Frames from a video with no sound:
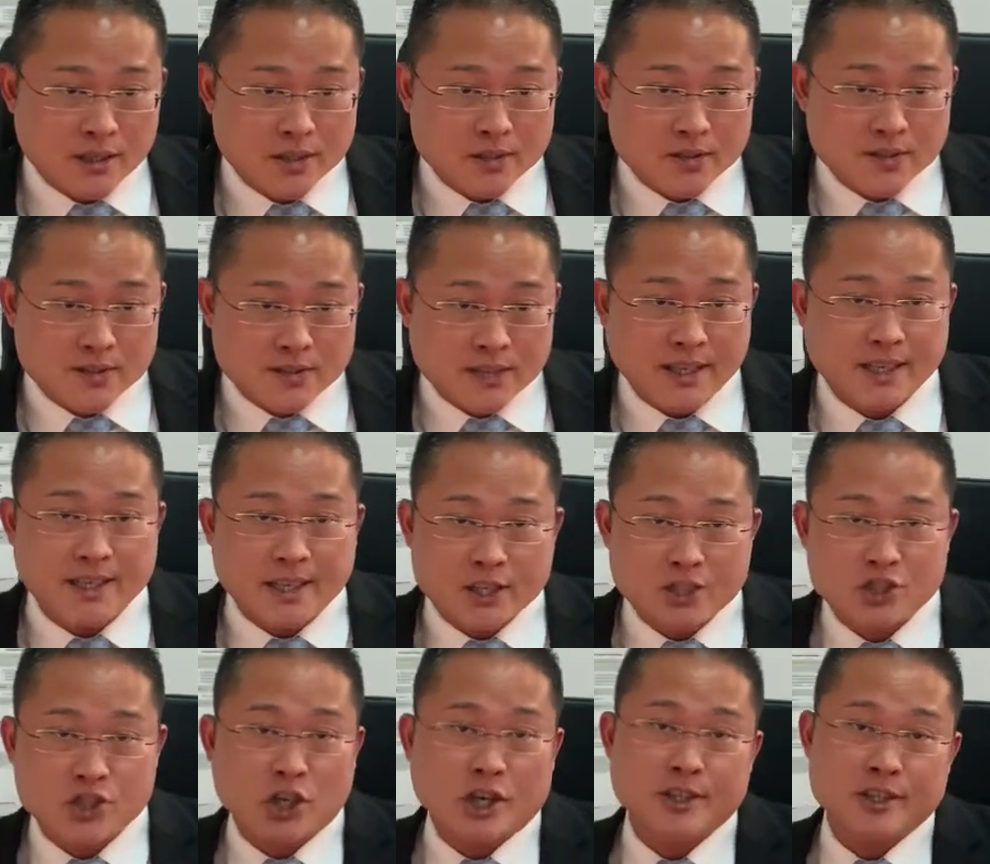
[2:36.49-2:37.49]
state a
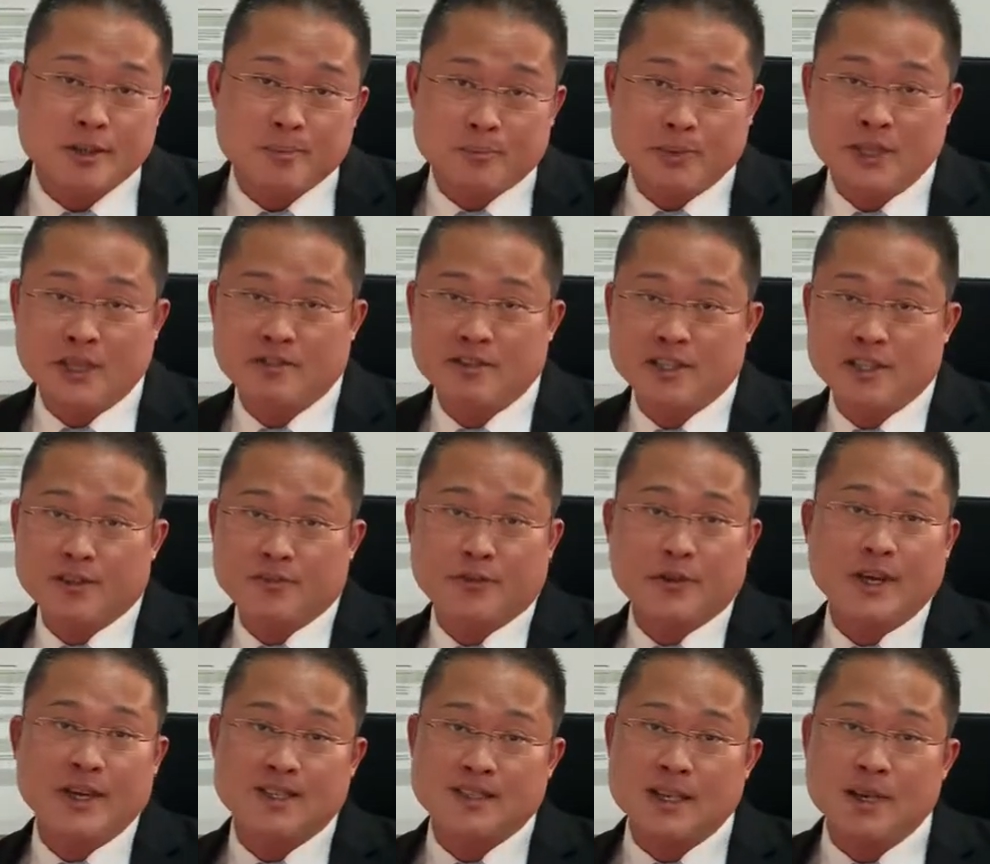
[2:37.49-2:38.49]
shorter period,
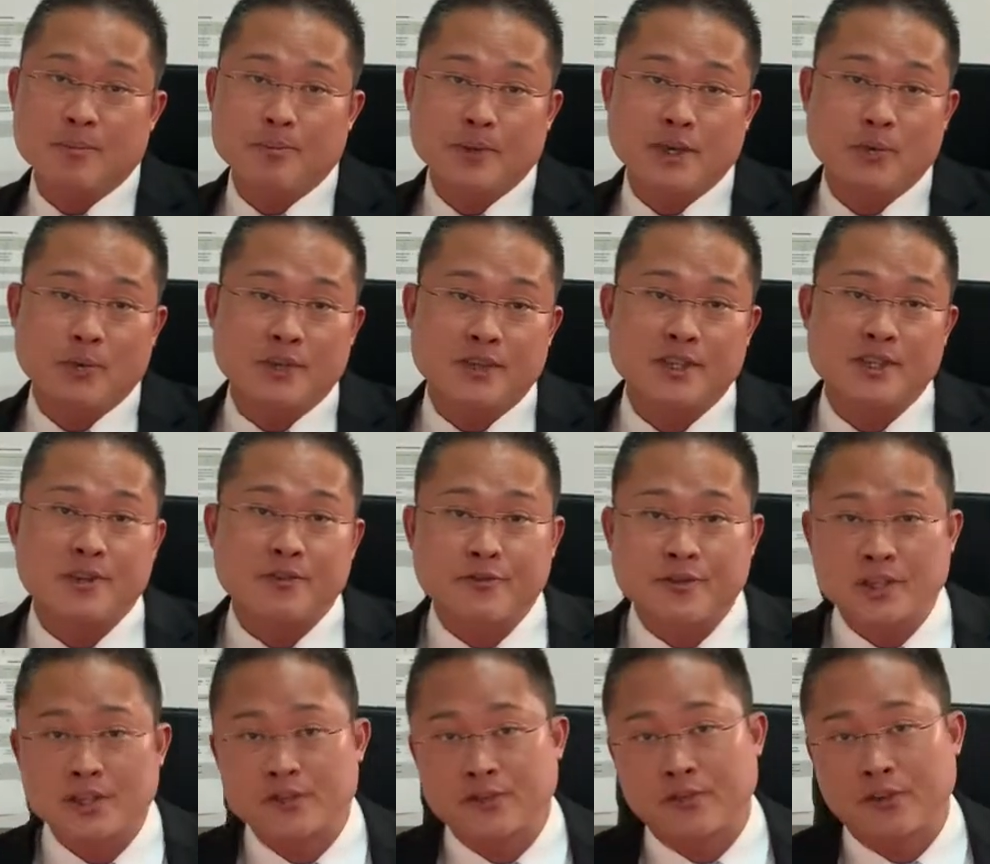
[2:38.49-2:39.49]
for example, within the
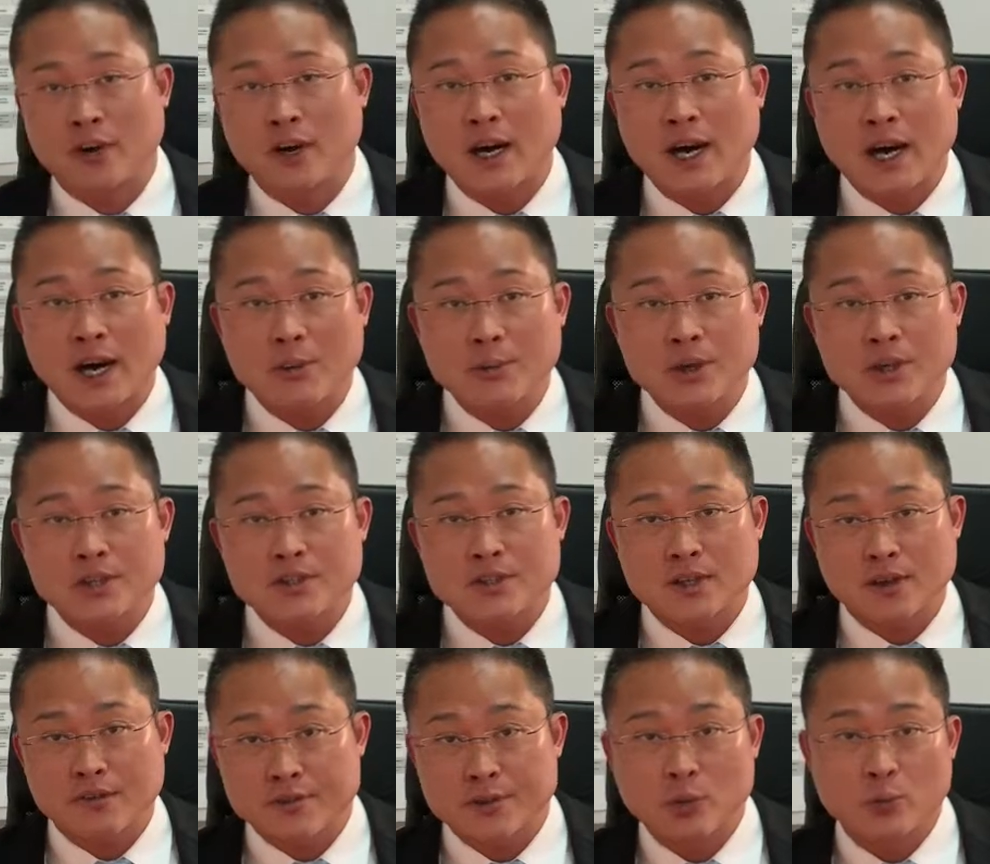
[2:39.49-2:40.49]
first 4 hours
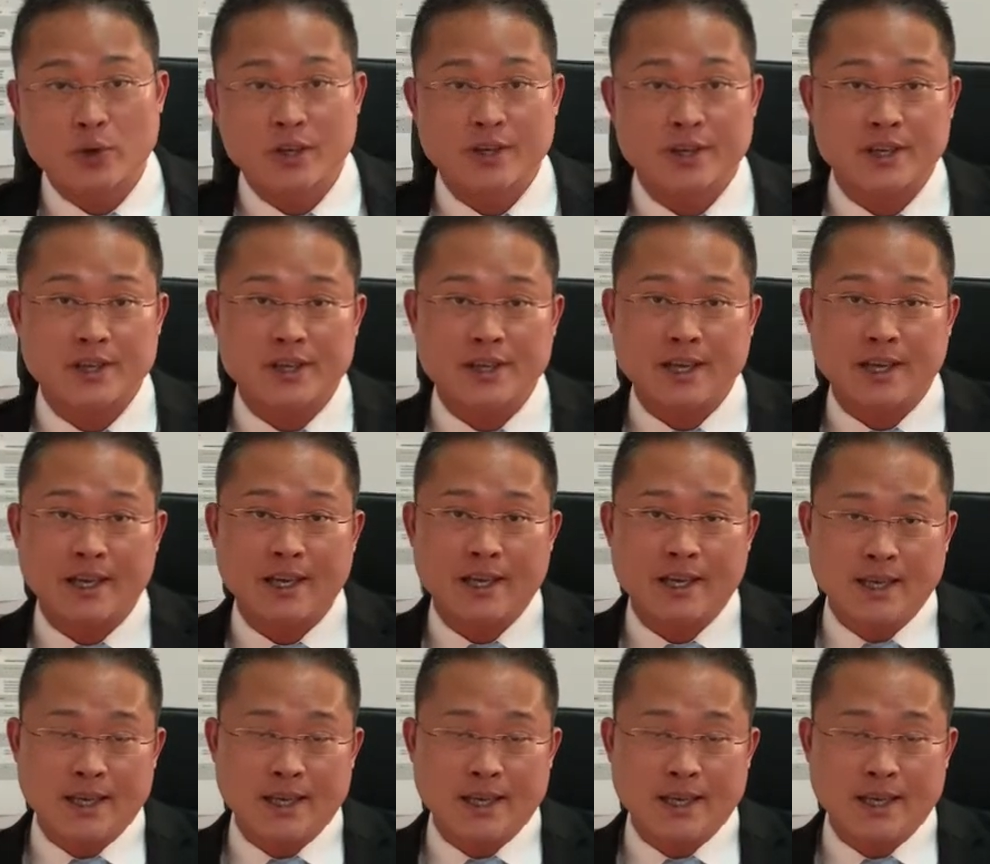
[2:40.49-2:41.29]
of the working day.